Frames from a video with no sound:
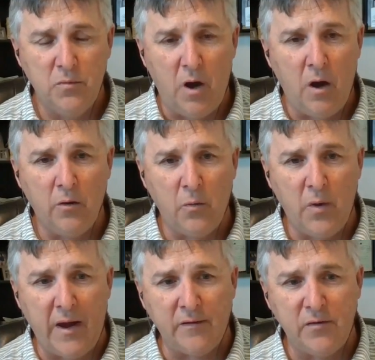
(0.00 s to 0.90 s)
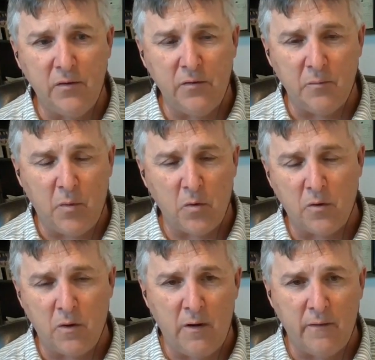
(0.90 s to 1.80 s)
all the way to the
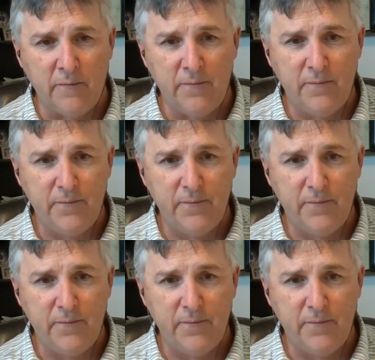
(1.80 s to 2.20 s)
border of